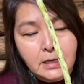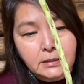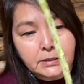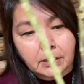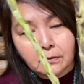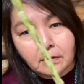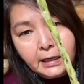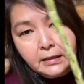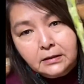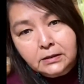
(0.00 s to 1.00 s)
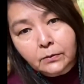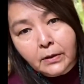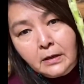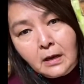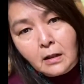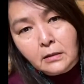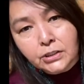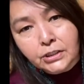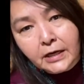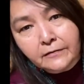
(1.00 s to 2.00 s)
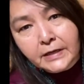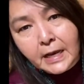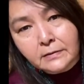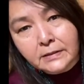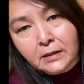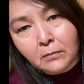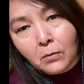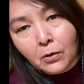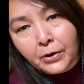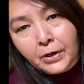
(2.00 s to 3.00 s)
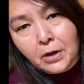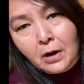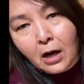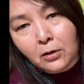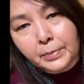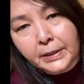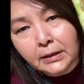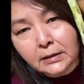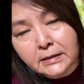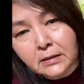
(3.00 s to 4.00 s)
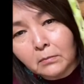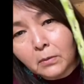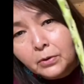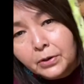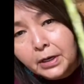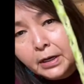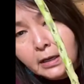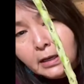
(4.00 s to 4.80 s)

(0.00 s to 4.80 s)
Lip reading: So like this one, I'll shave down some more, I'll peel some more.